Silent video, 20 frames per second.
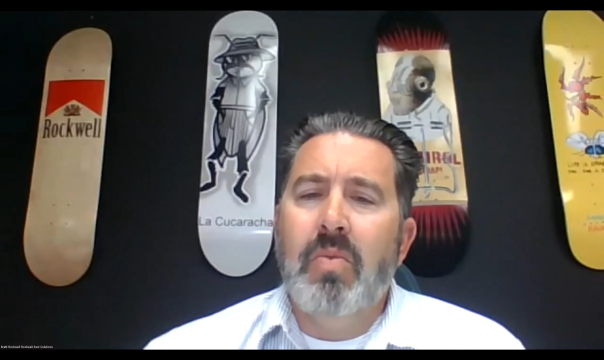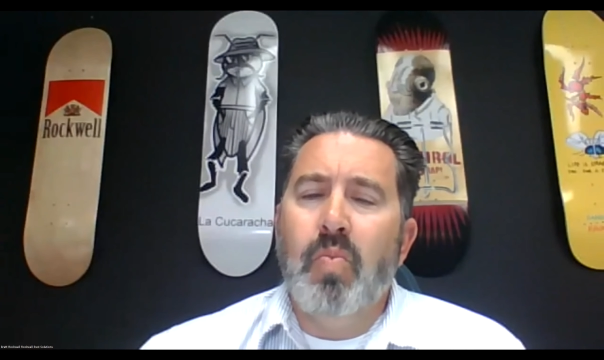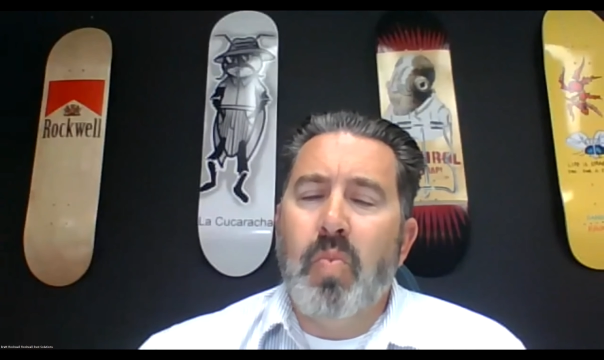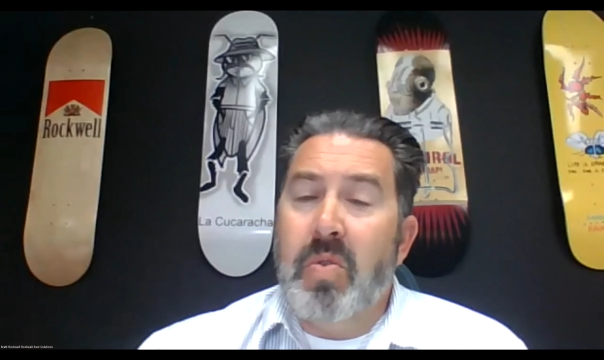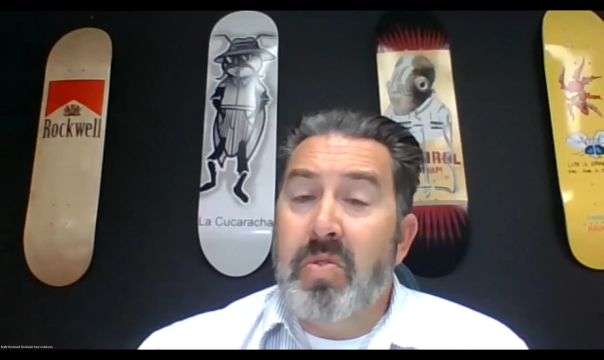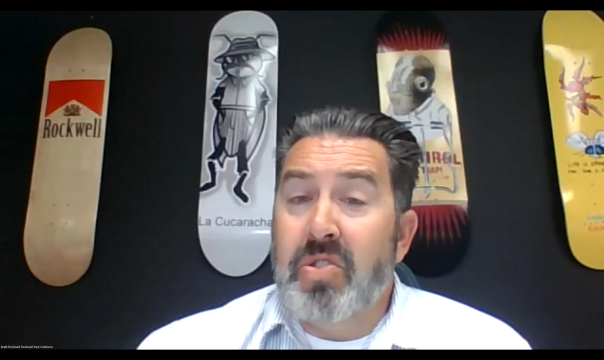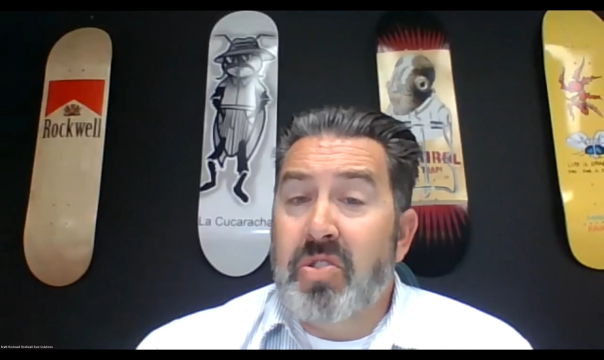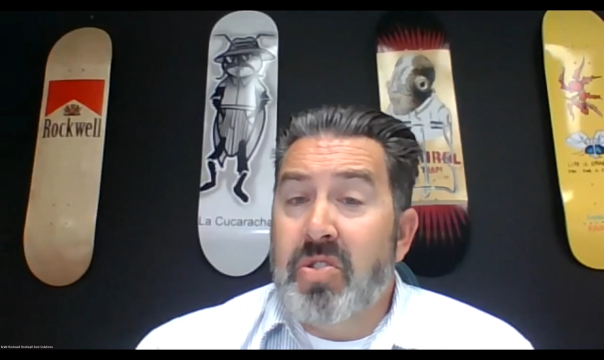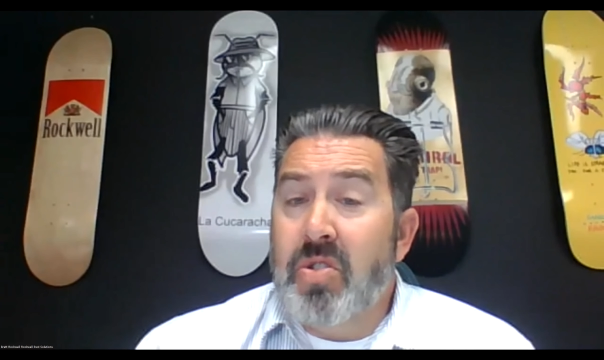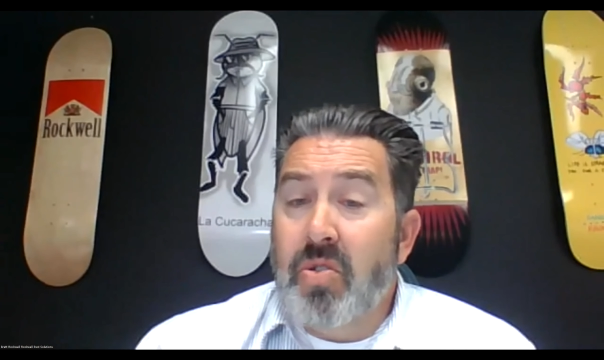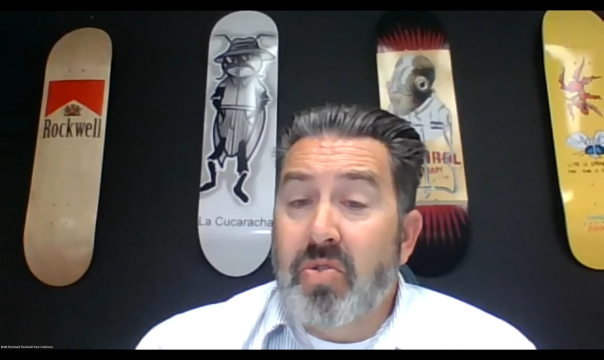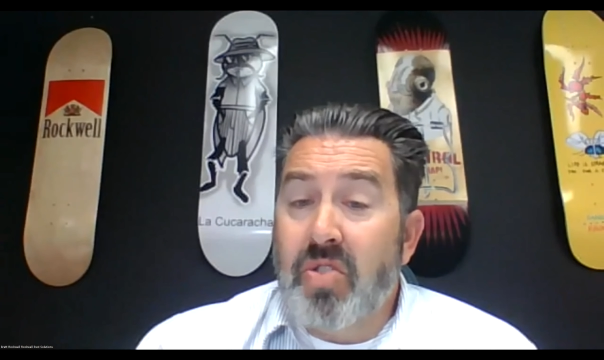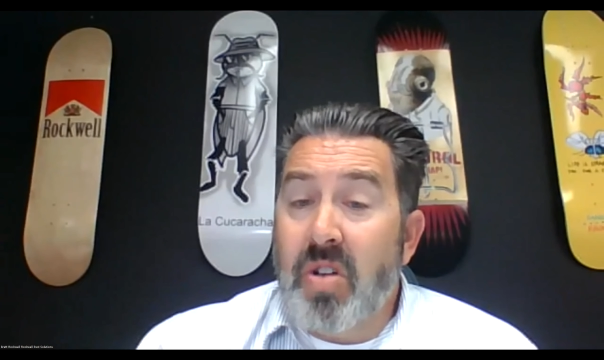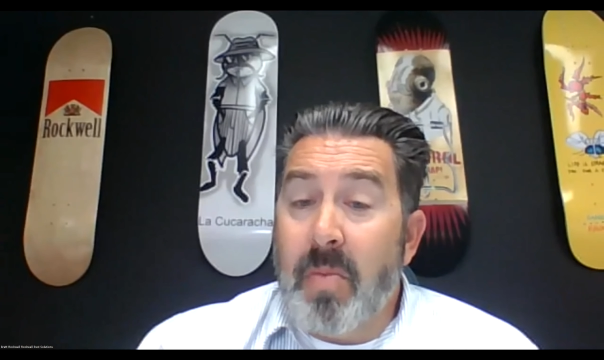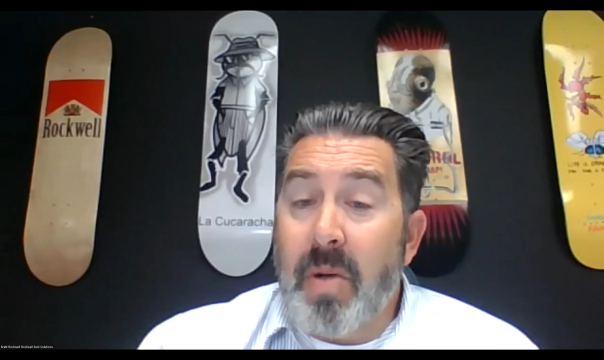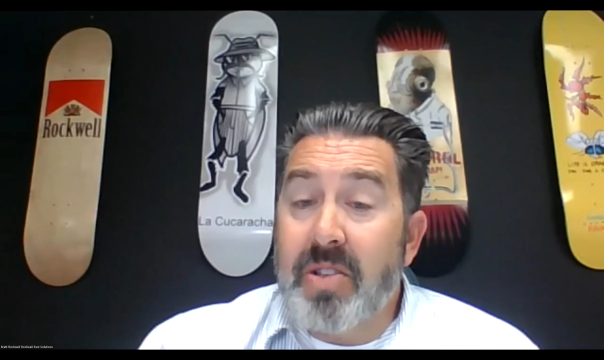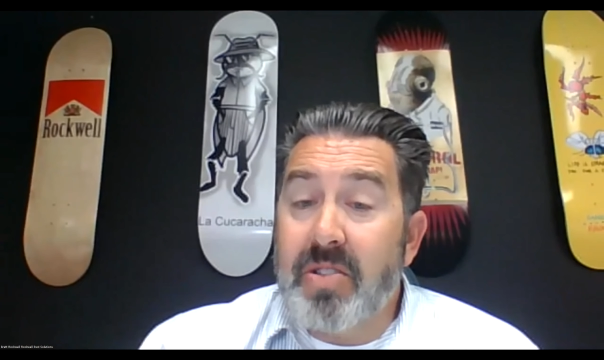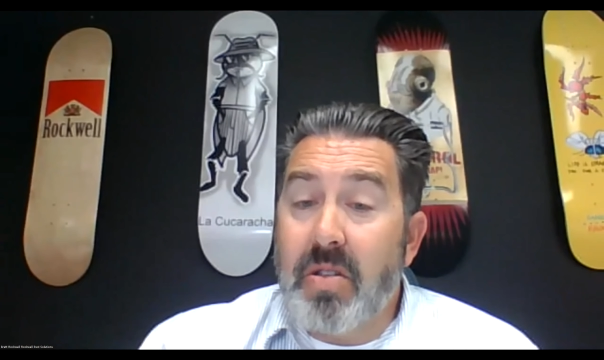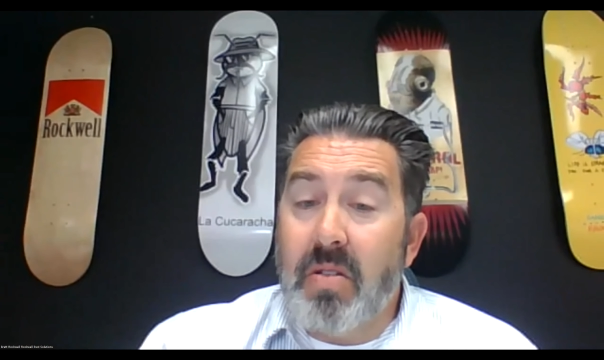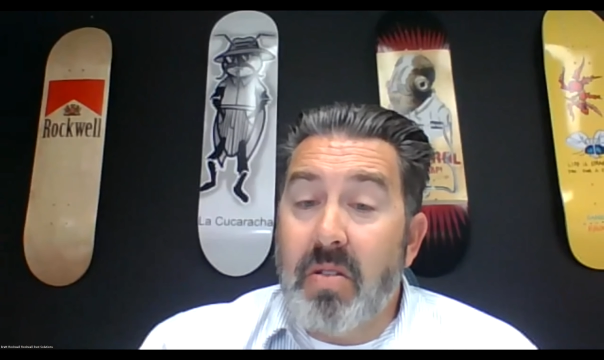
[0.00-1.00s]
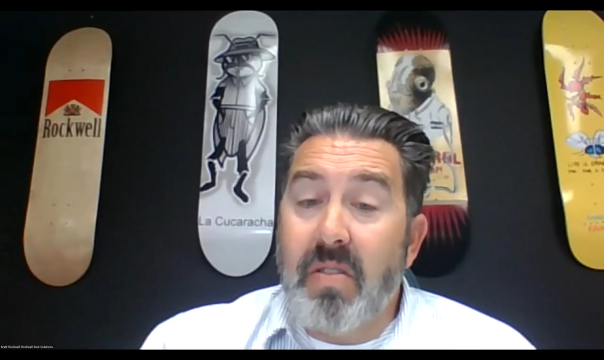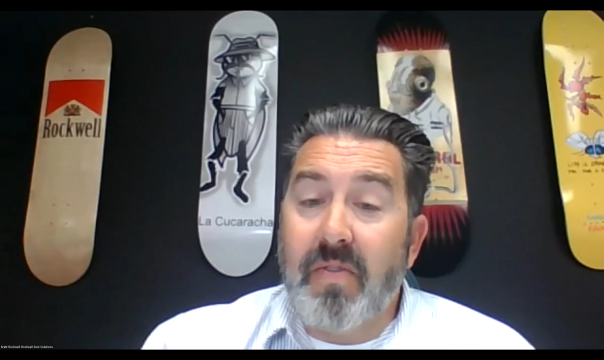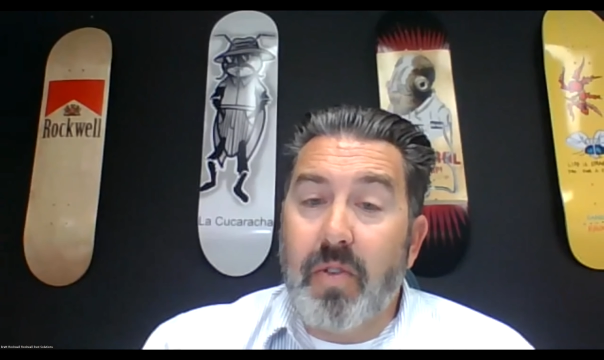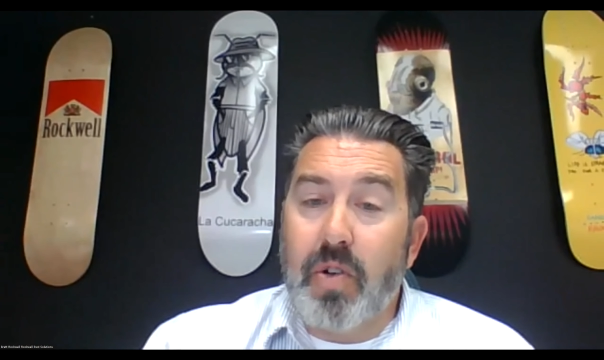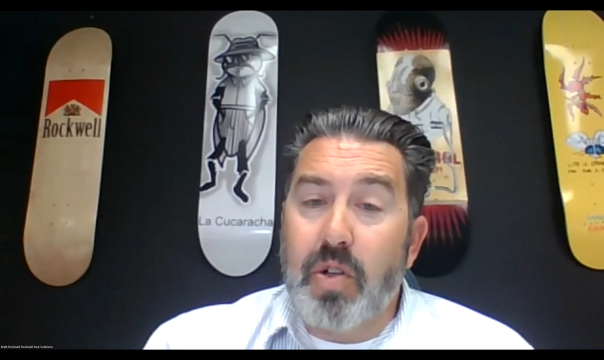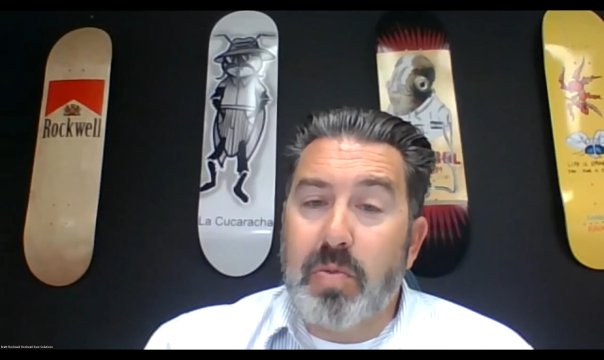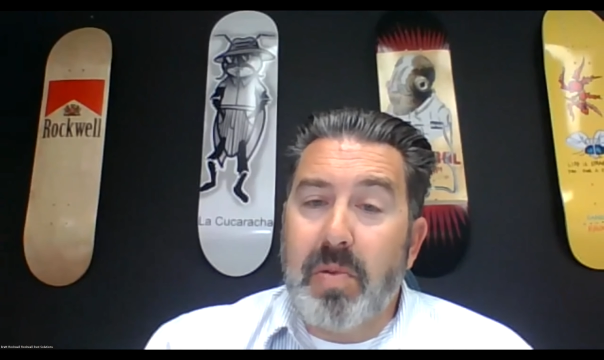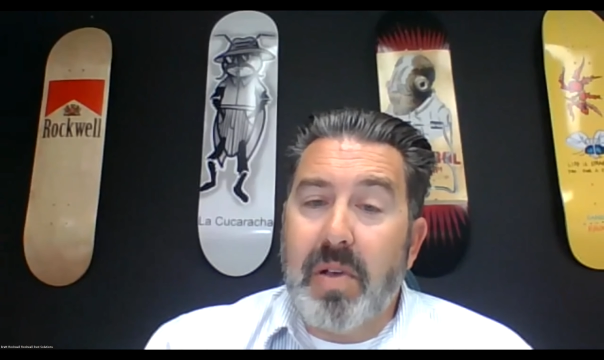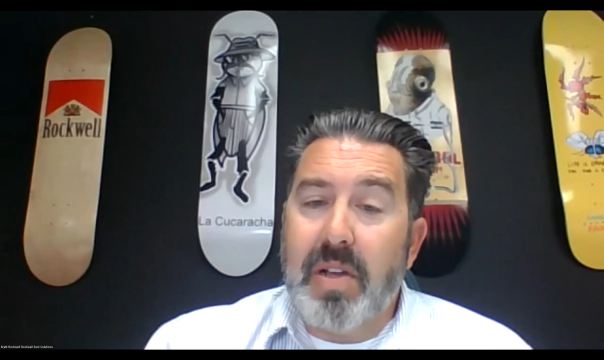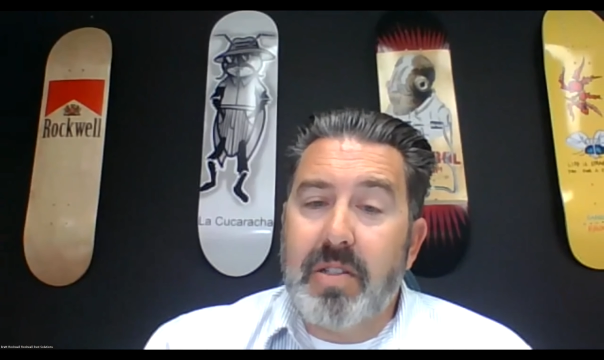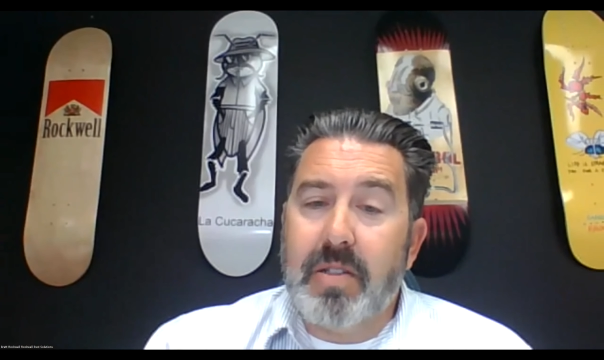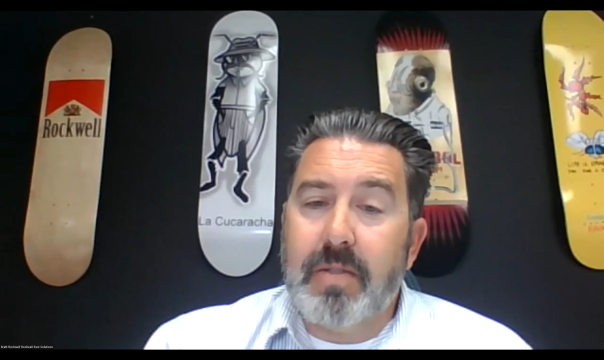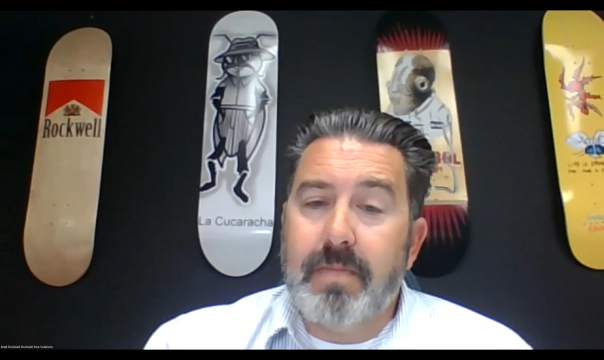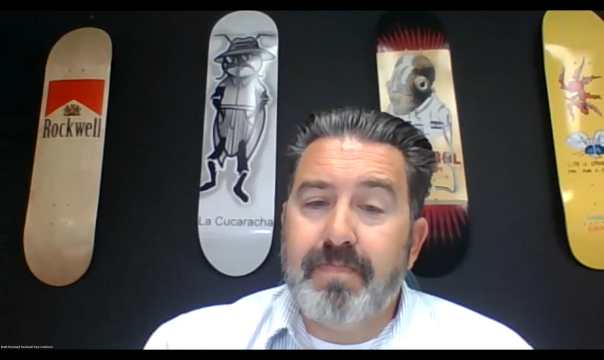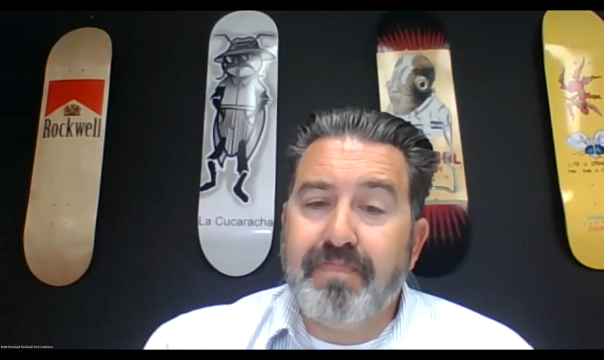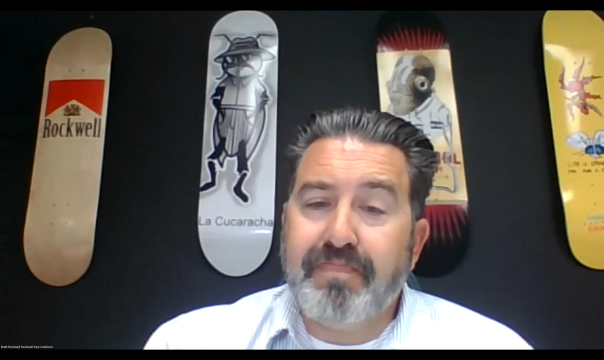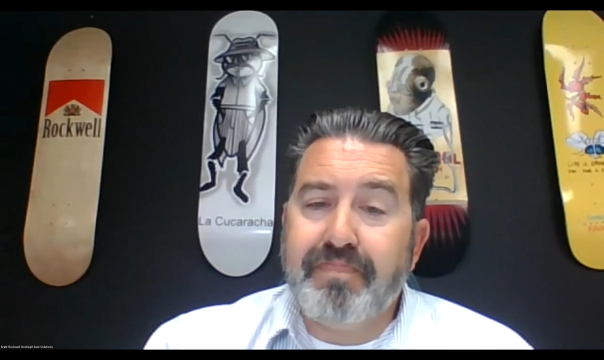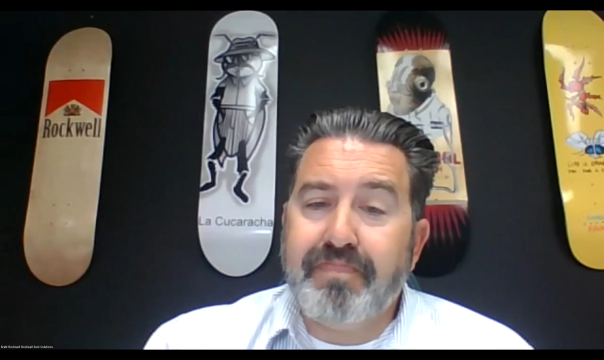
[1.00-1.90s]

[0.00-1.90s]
when there's no termites there in the first place.